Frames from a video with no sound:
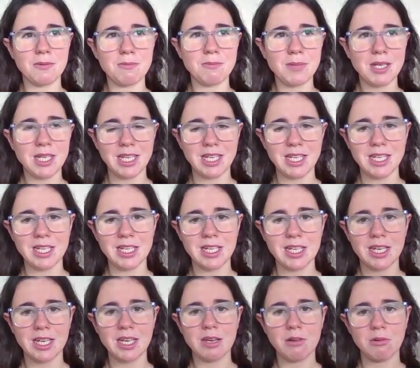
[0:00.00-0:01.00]
for
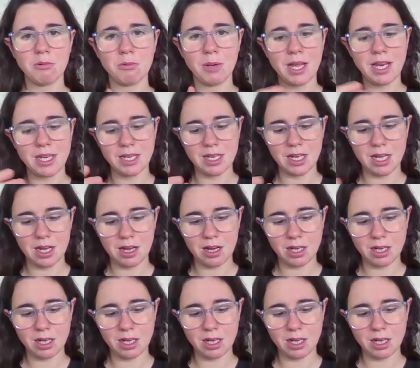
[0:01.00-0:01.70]
me, when